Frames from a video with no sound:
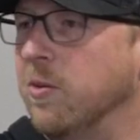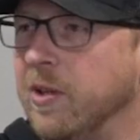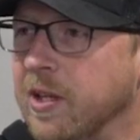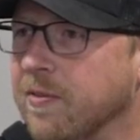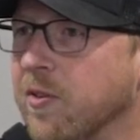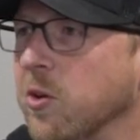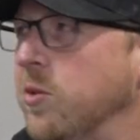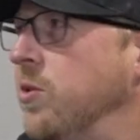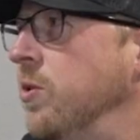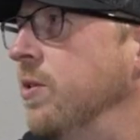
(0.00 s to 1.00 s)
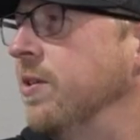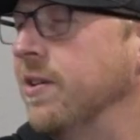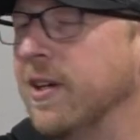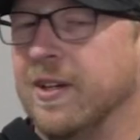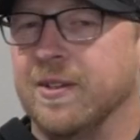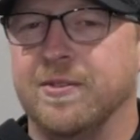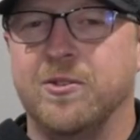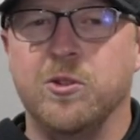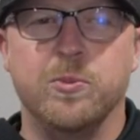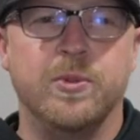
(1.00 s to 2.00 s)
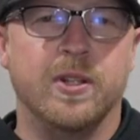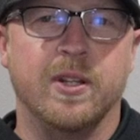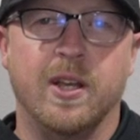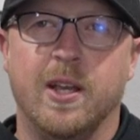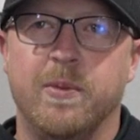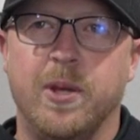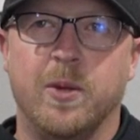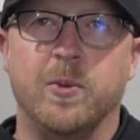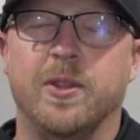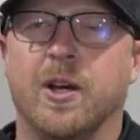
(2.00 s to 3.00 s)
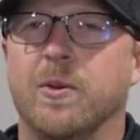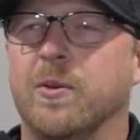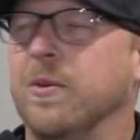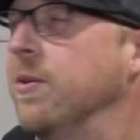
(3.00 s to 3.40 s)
in-furrow tubes. And man, we thought